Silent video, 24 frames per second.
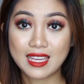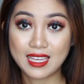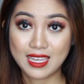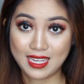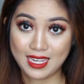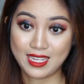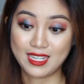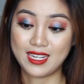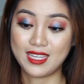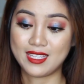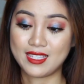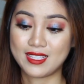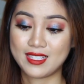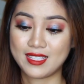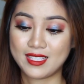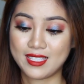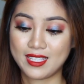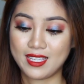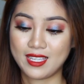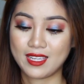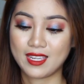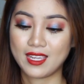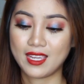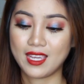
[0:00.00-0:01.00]
in
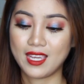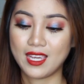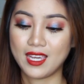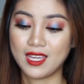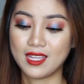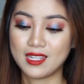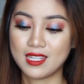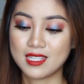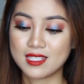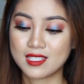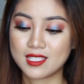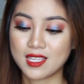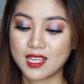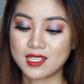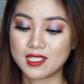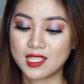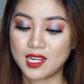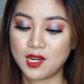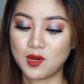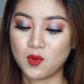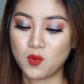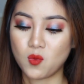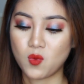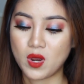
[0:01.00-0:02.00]
it. And it says
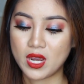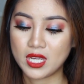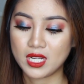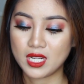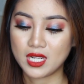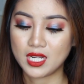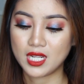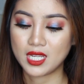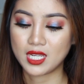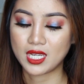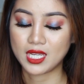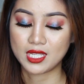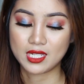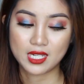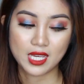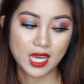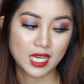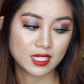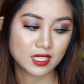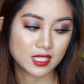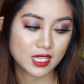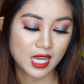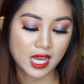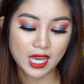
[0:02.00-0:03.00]
here whitening and
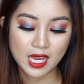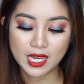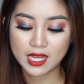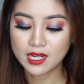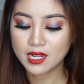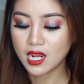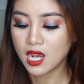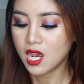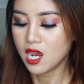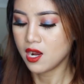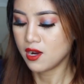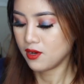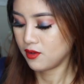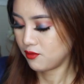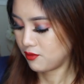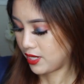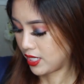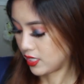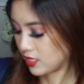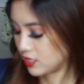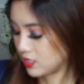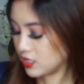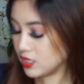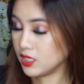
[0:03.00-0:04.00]

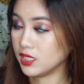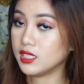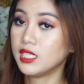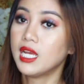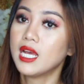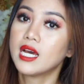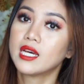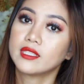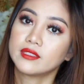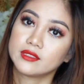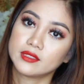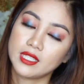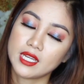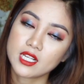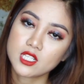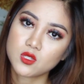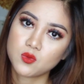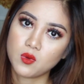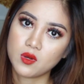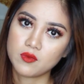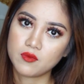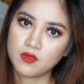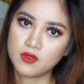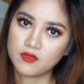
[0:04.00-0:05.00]
anti-wrinkle. The
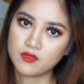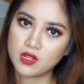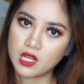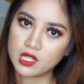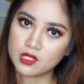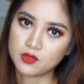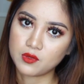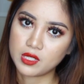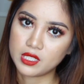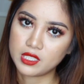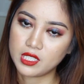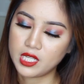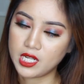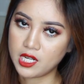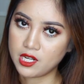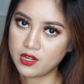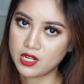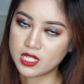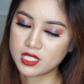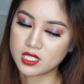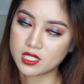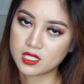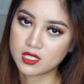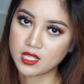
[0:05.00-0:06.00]
next one we've got right here
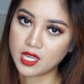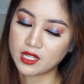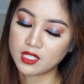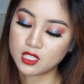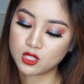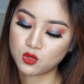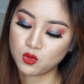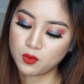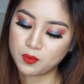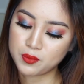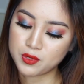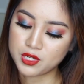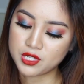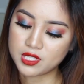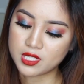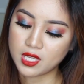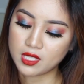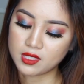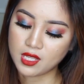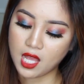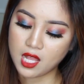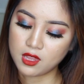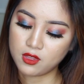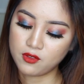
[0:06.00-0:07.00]
is this
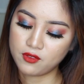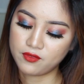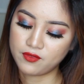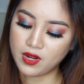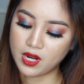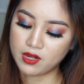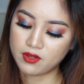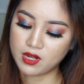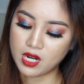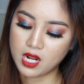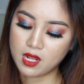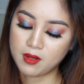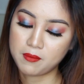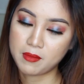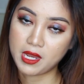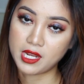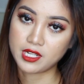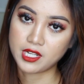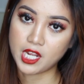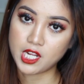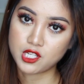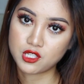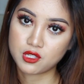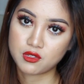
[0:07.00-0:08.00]
92% aloe vera
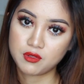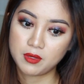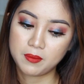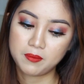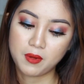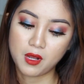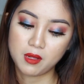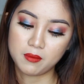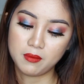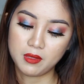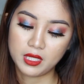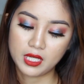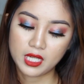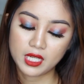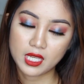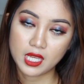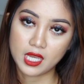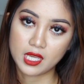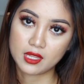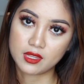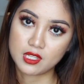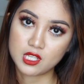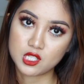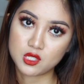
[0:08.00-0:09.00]
by Nature Republic,
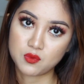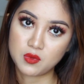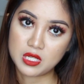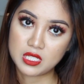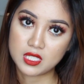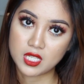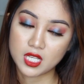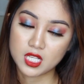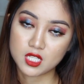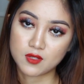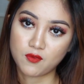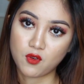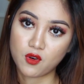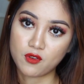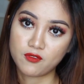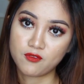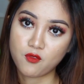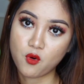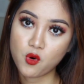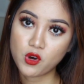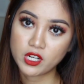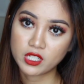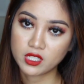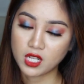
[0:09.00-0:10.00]
and this retails for
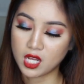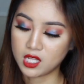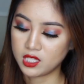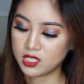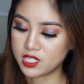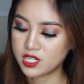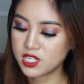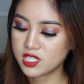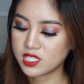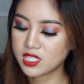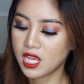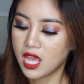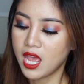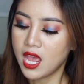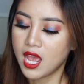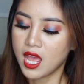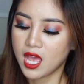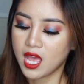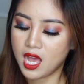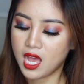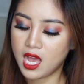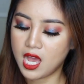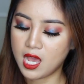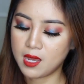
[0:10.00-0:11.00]
$4.
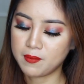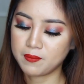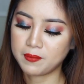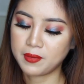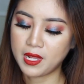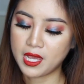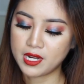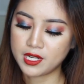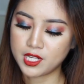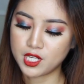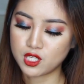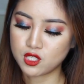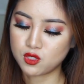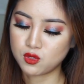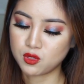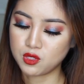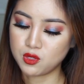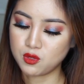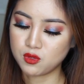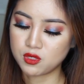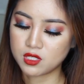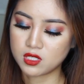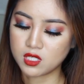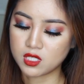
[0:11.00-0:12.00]
I'm planning to
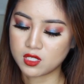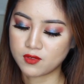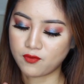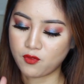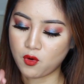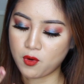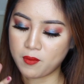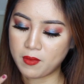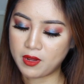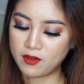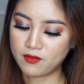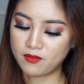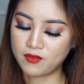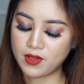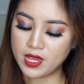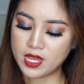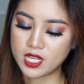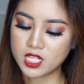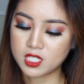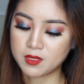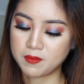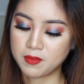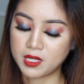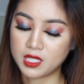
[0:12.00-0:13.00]
use this for my
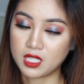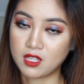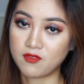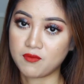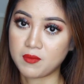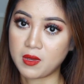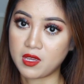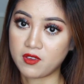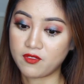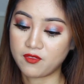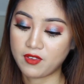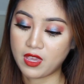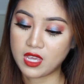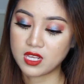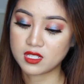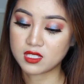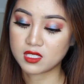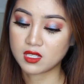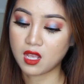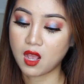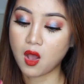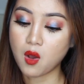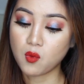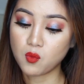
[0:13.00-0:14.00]
face, but if my
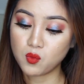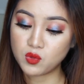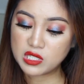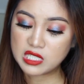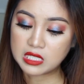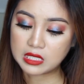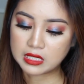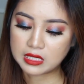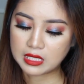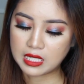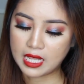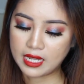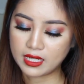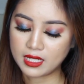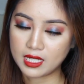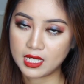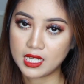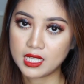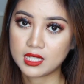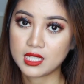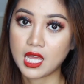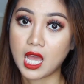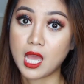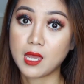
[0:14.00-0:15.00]
face wouldn't like
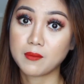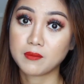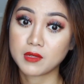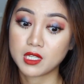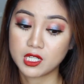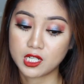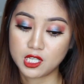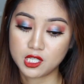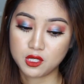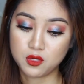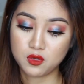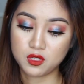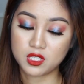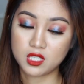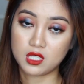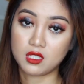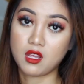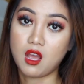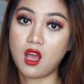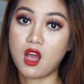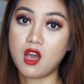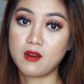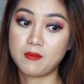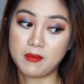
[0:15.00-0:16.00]
it, I'm gonna use
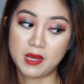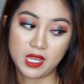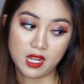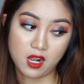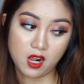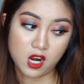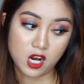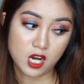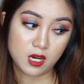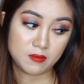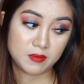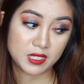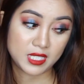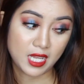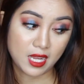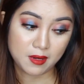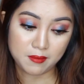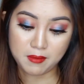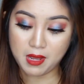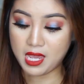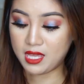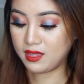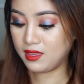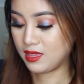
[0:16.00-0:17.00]
it on my arms
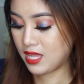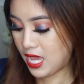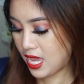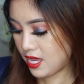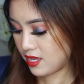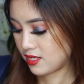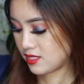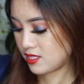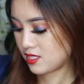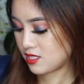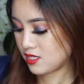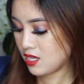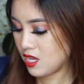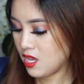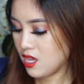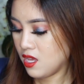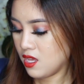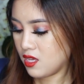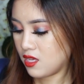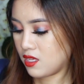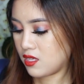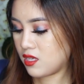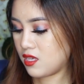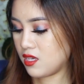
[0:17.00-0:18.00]
and my legs,
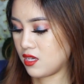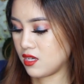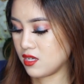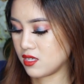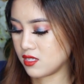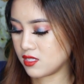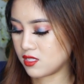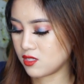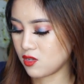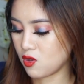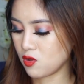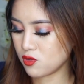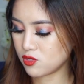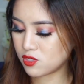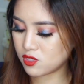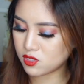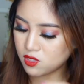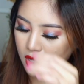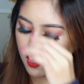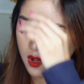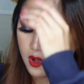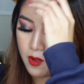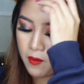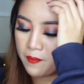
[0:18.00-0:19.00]
because
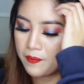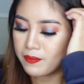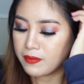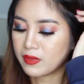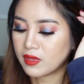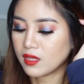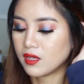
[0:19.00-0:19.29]
also